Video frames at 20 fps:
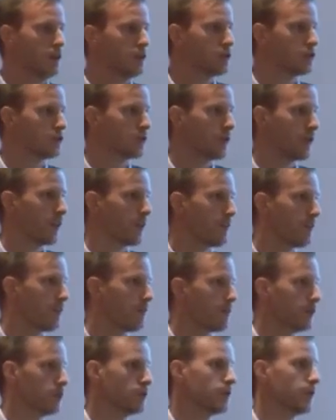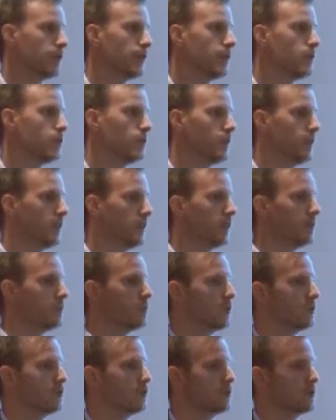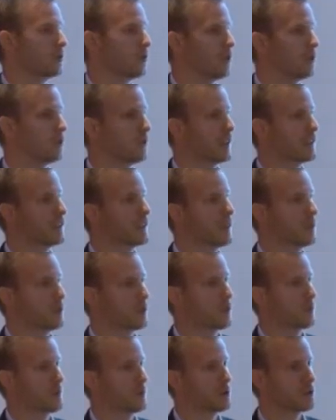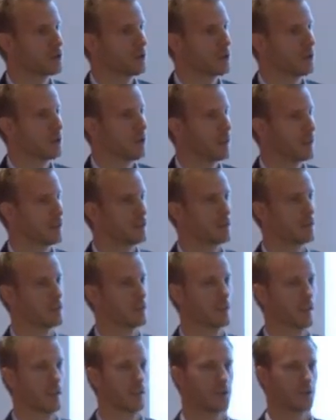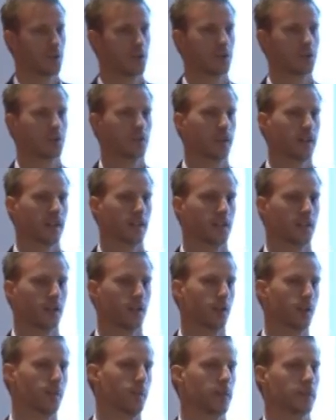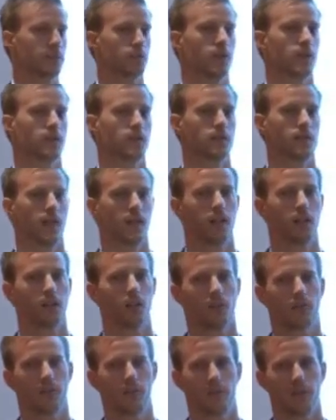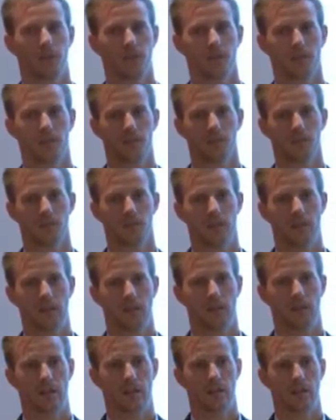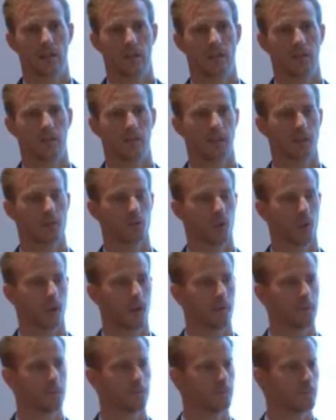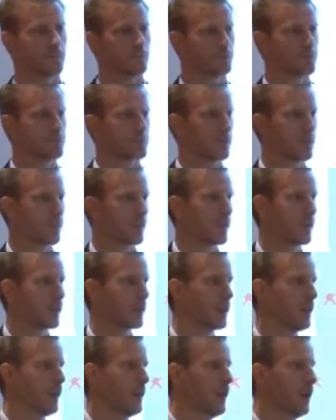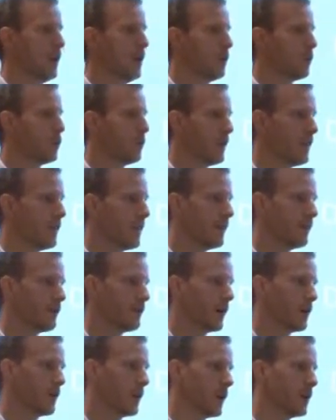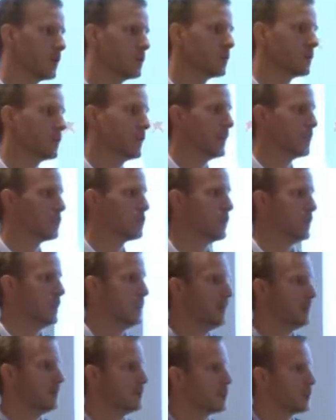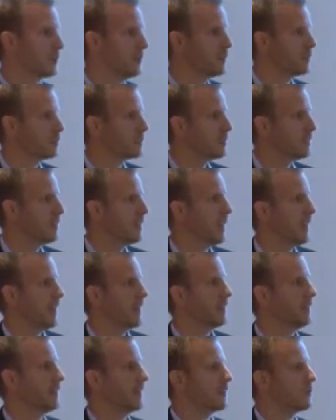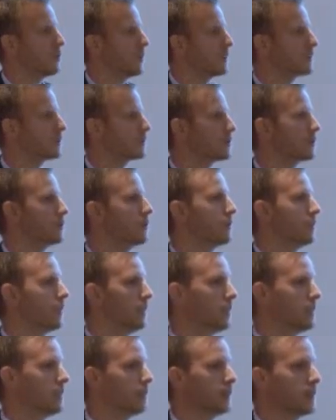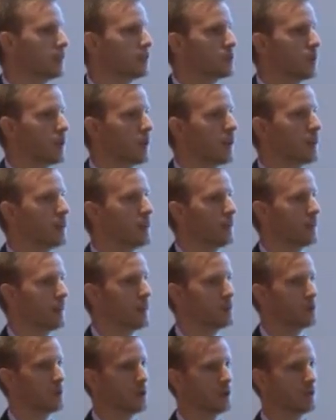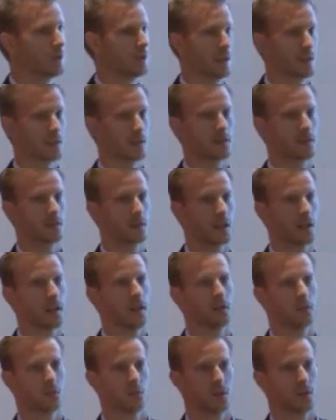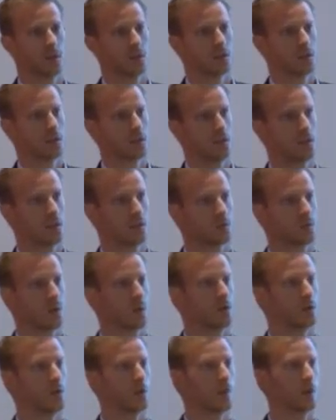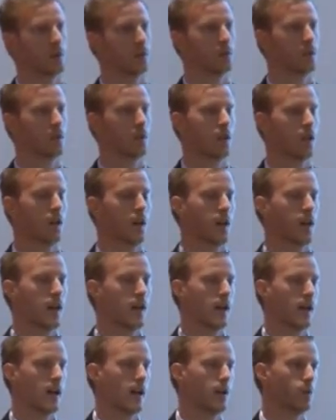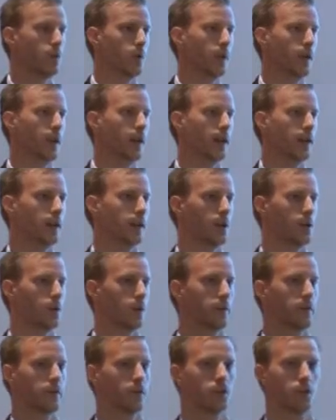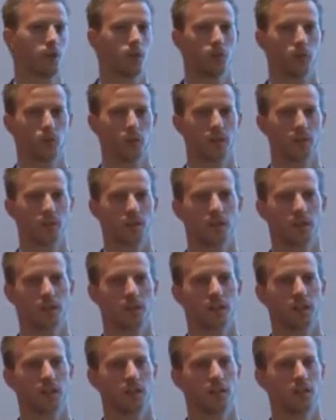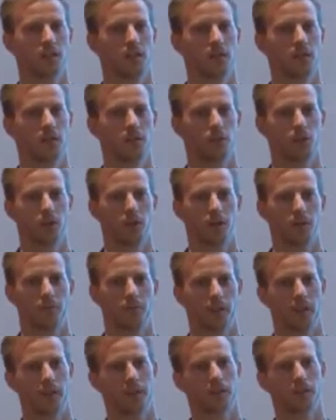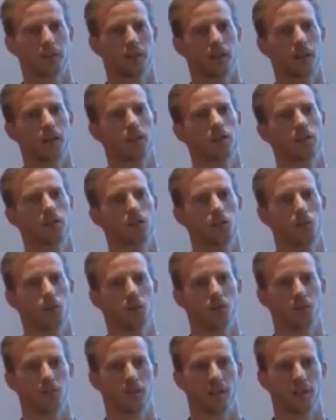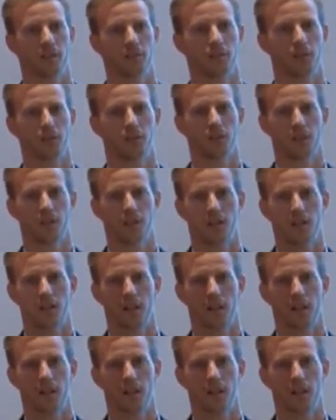So the first thing we did was to contact our commercial colleagues in order to get a better understanding of the business in Venezuela. We then found out that we previously had a director in Venezuela that were a sales guy, which is quite normal. We had, however, recently changed him for a finance guy who was an expert in